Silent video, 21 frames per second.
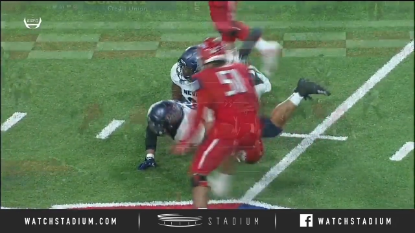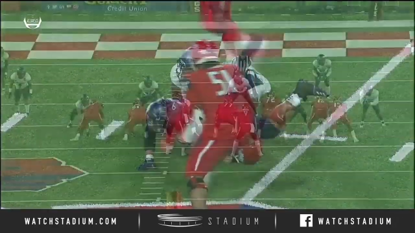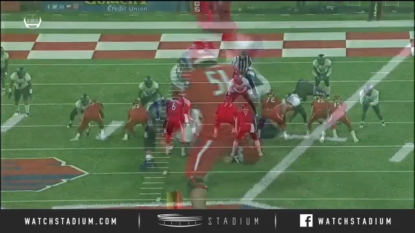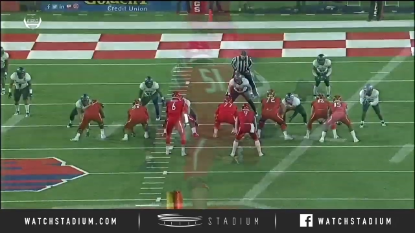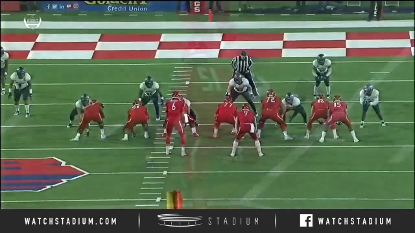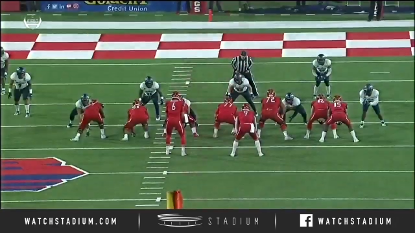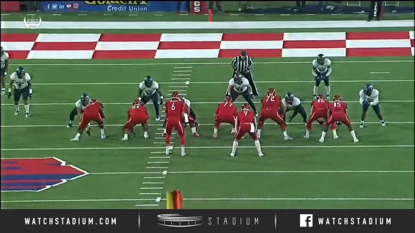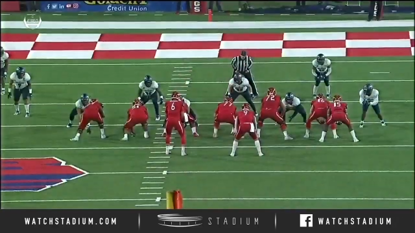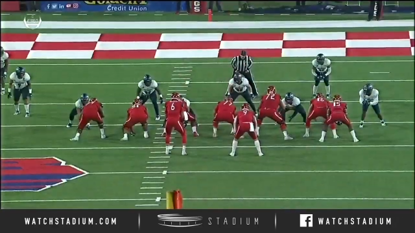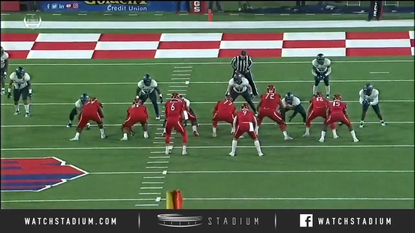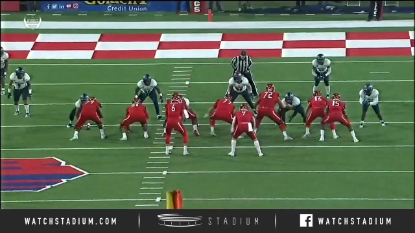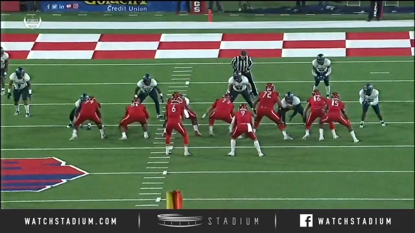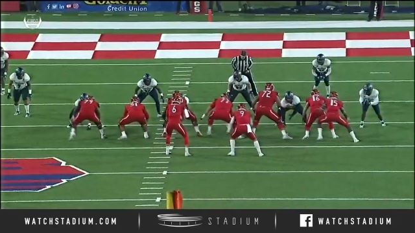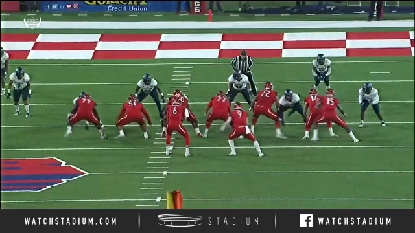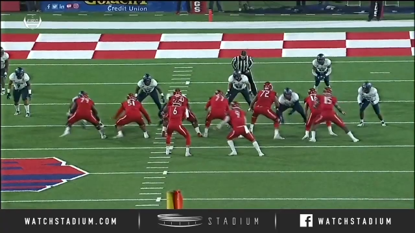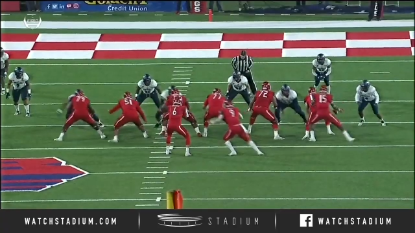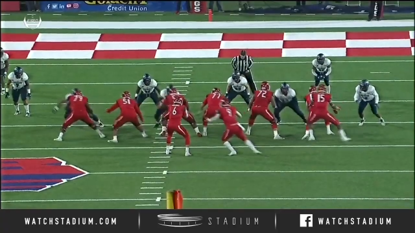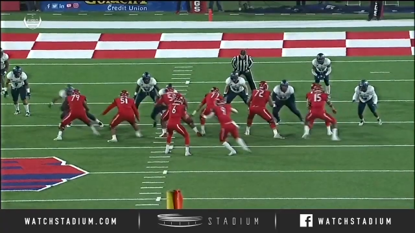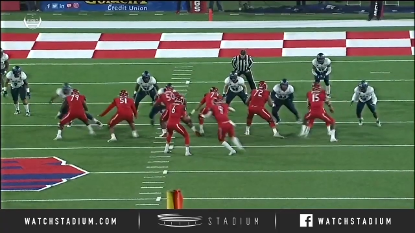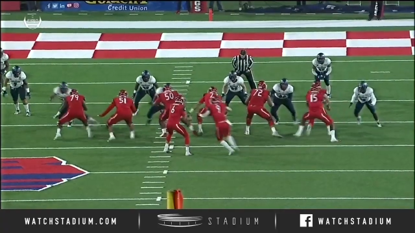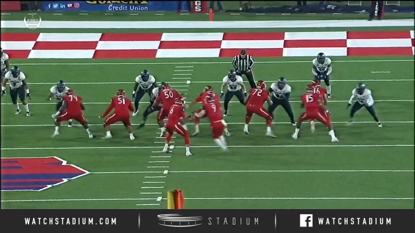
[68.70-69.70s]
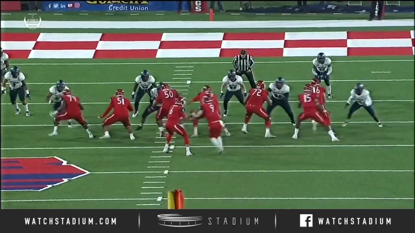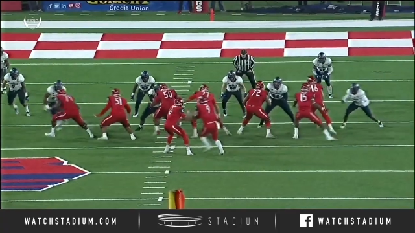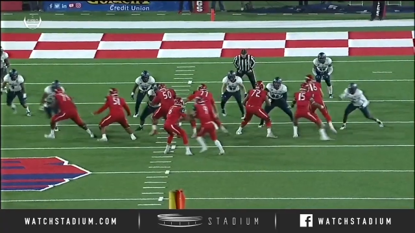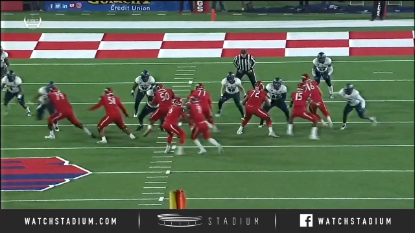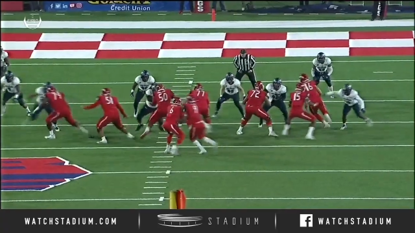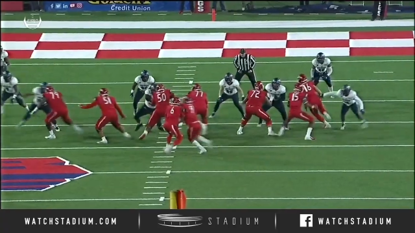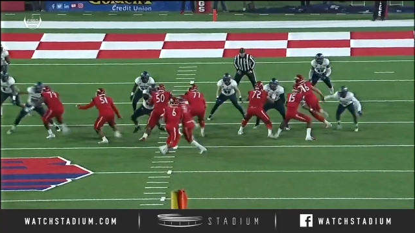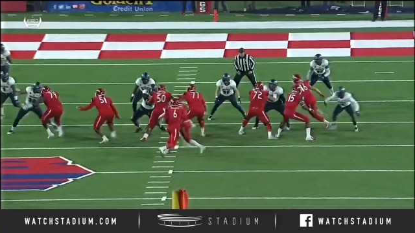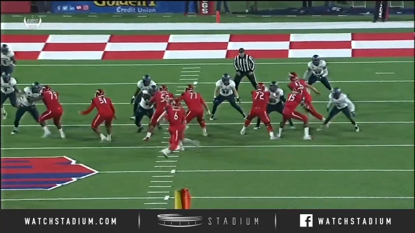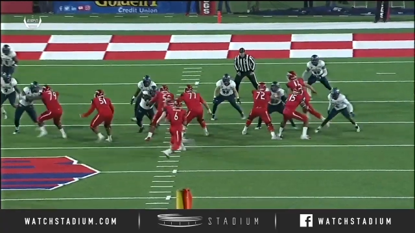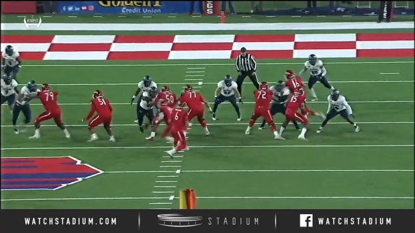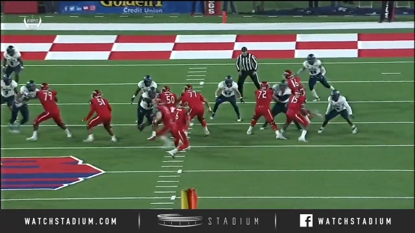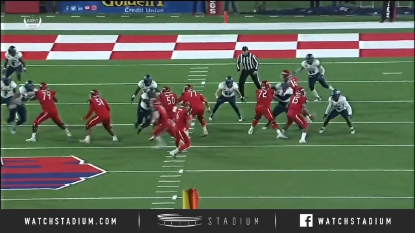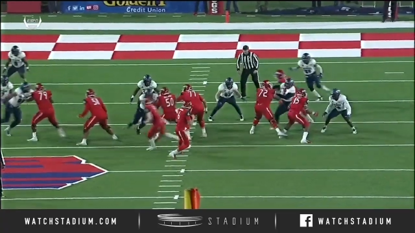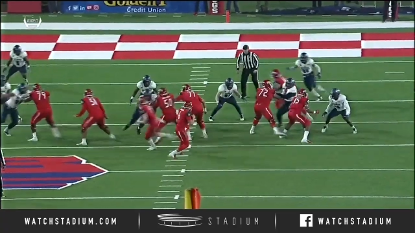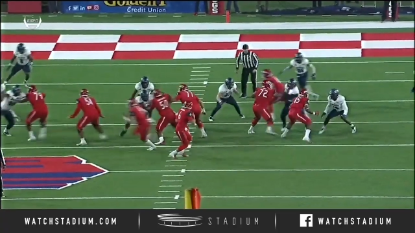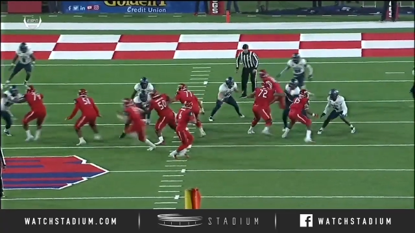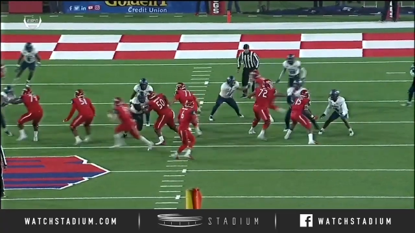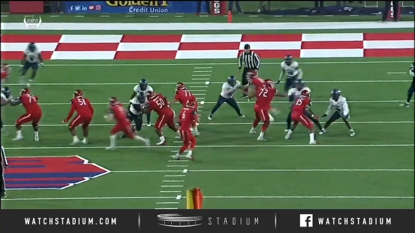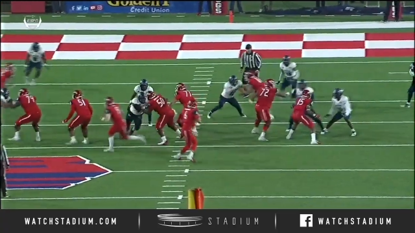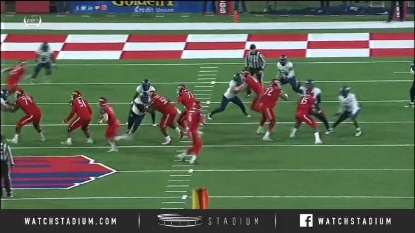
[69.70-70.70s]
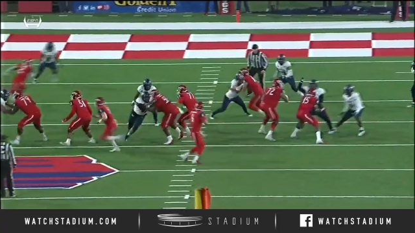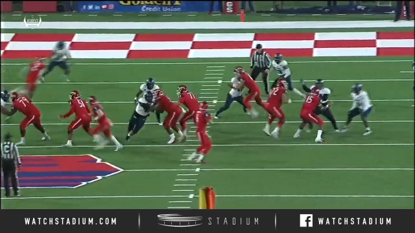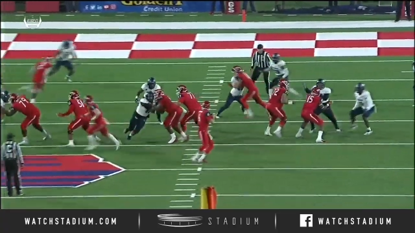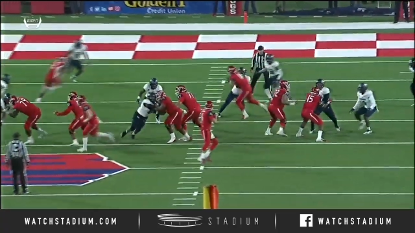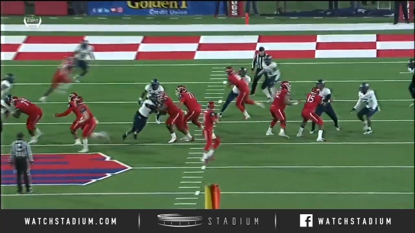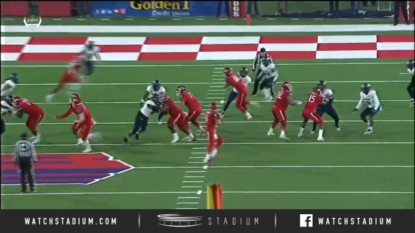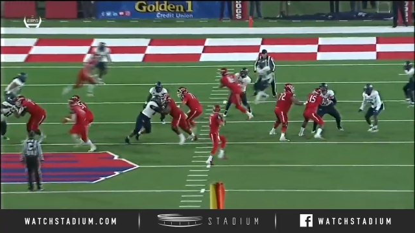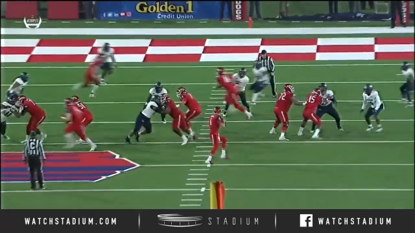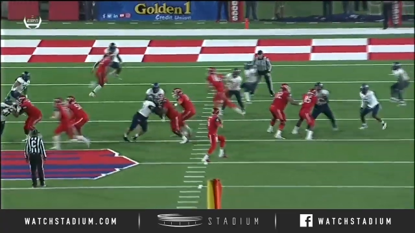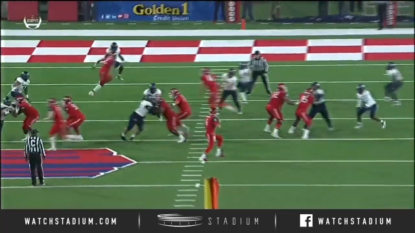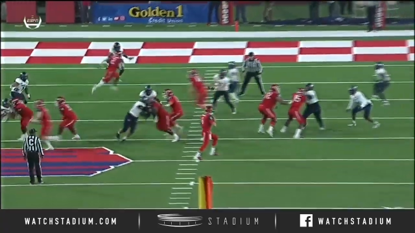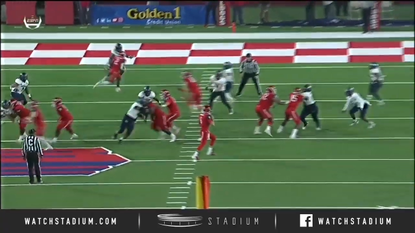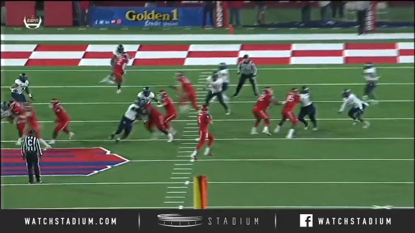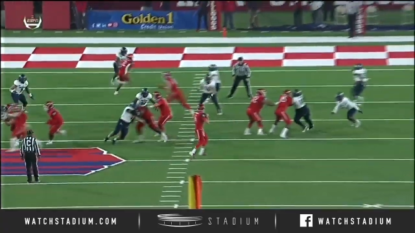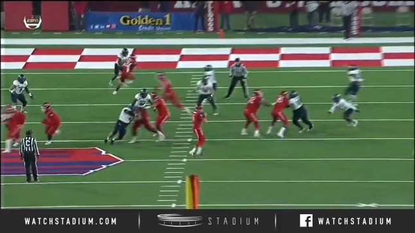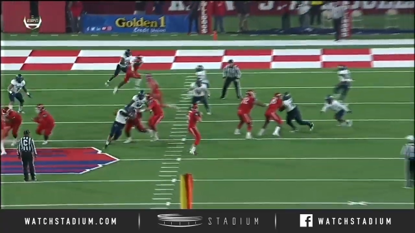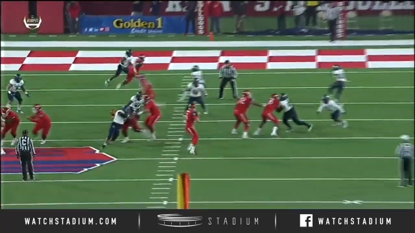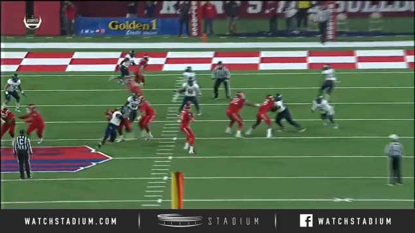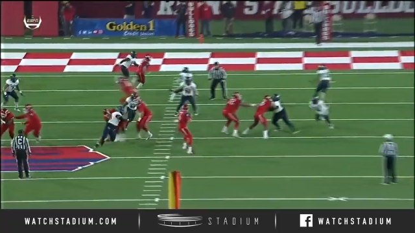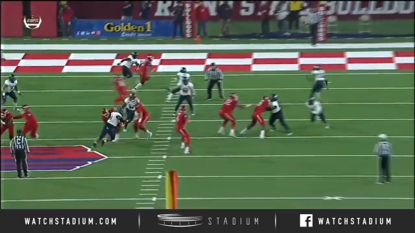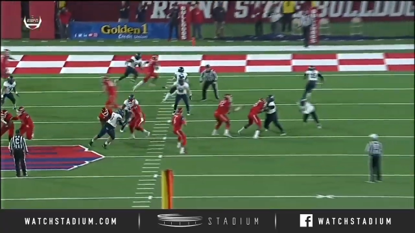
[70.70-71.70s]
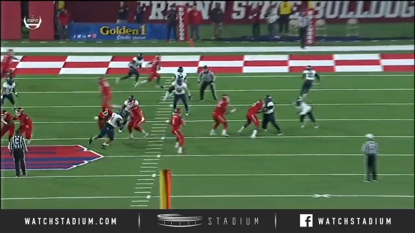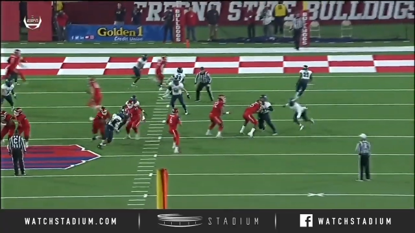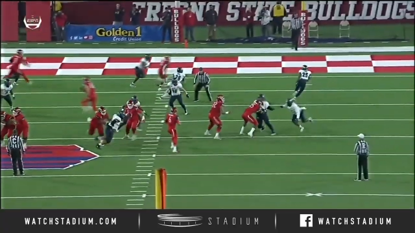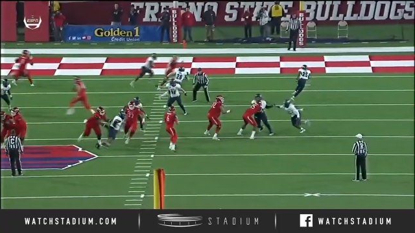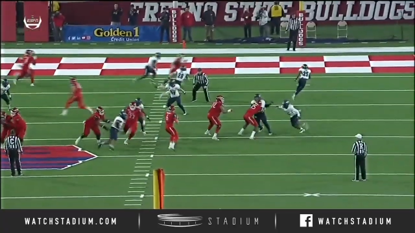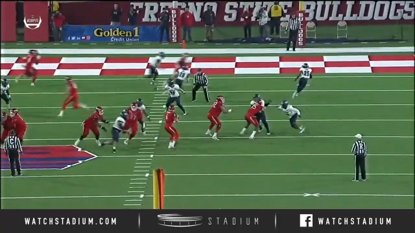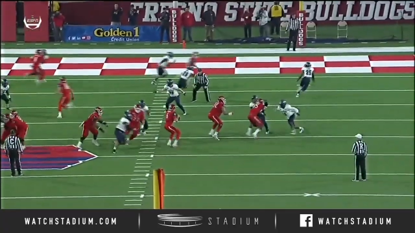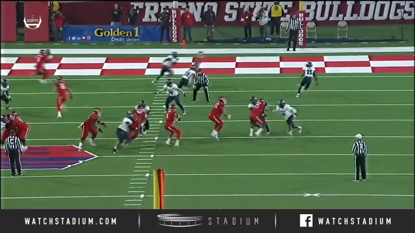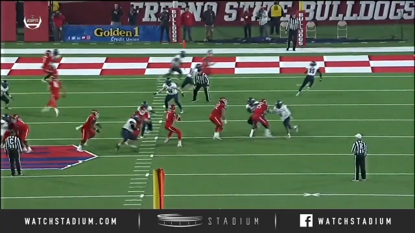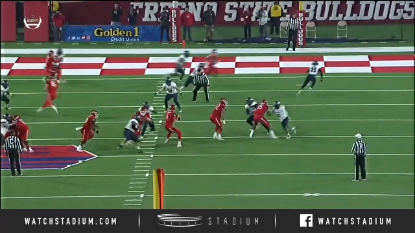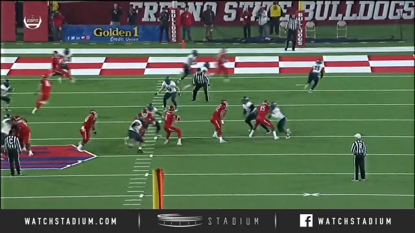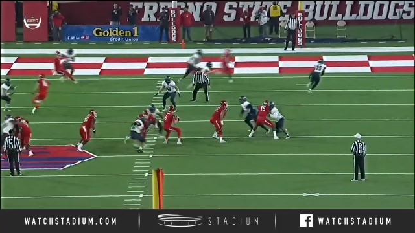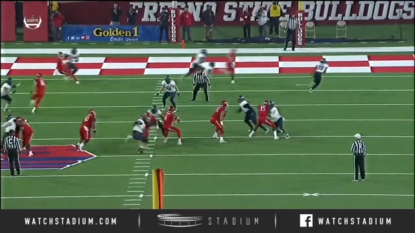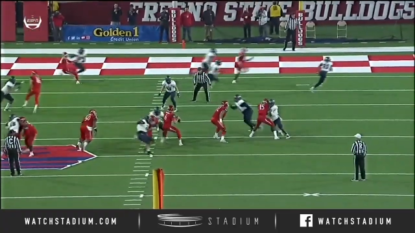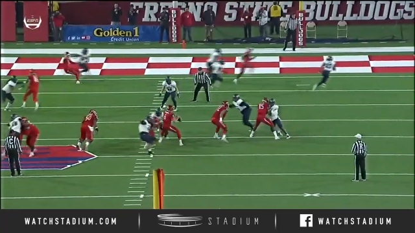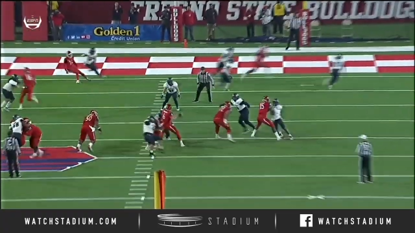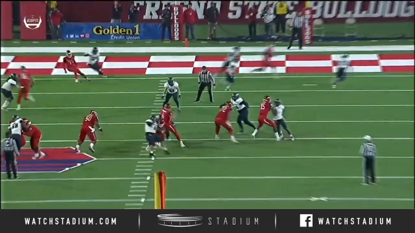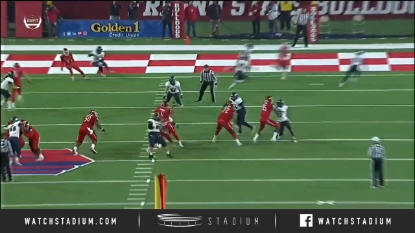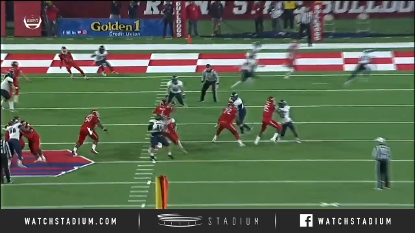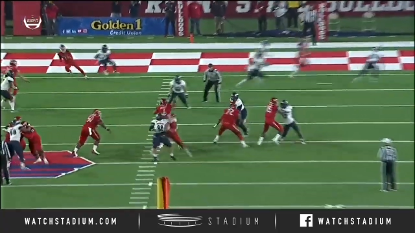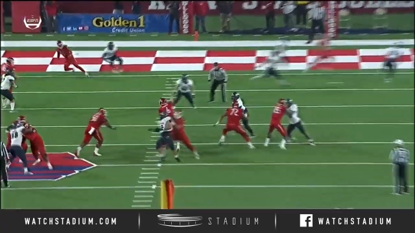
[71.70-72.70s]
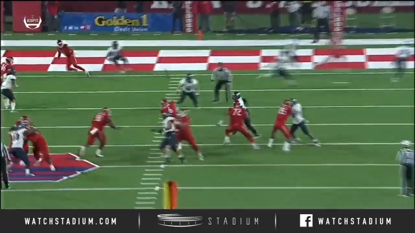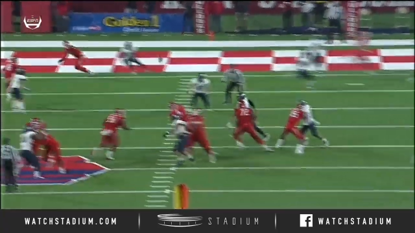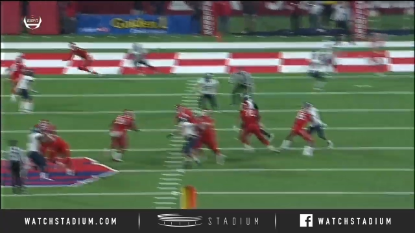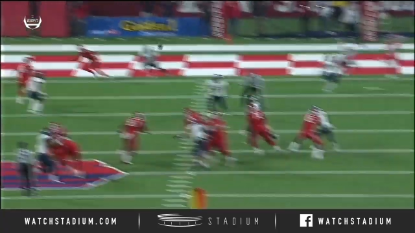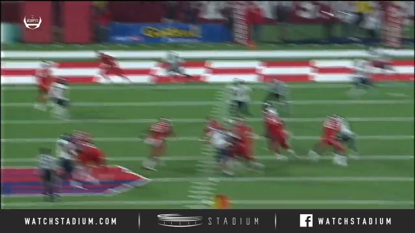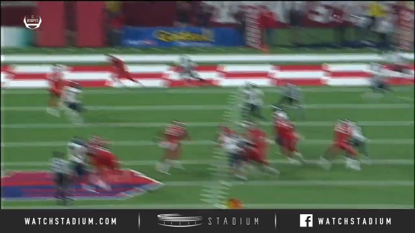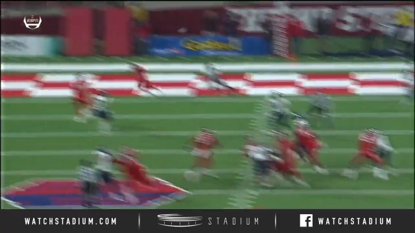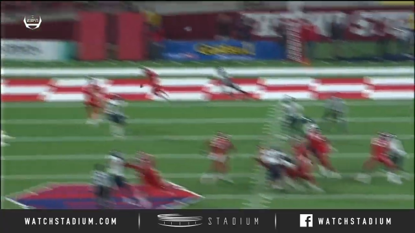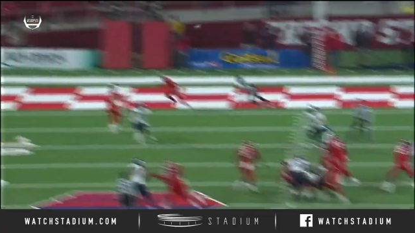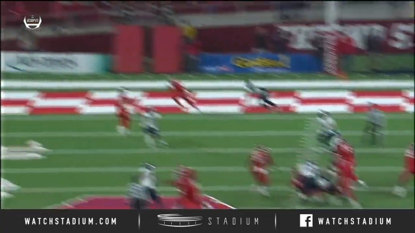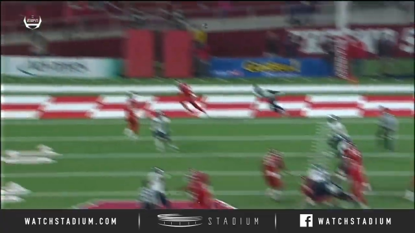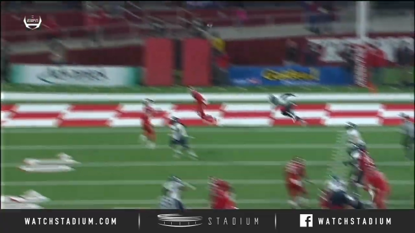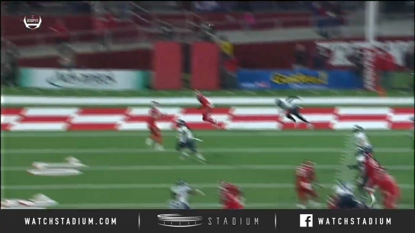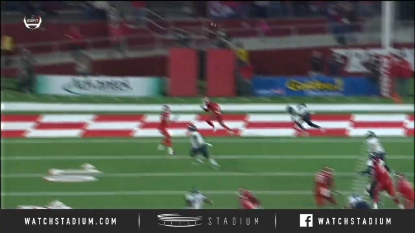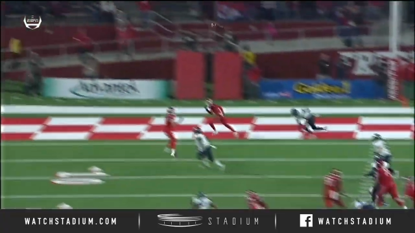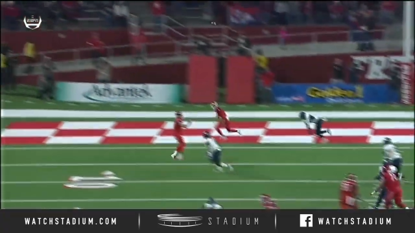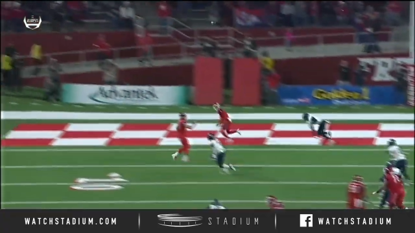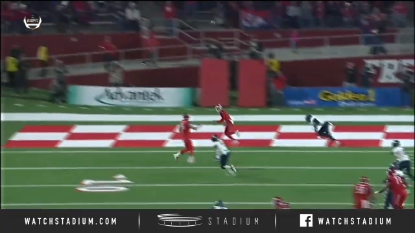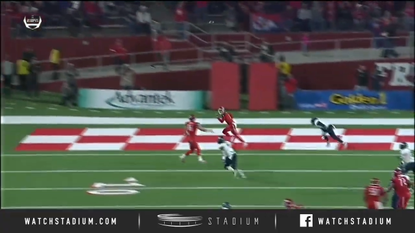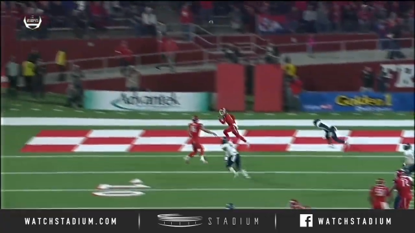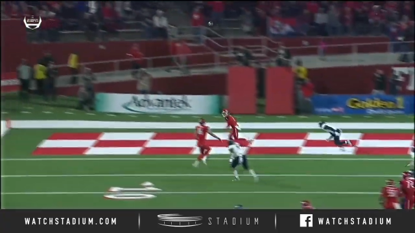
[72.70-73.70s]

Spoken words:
[unreadable: no face in view]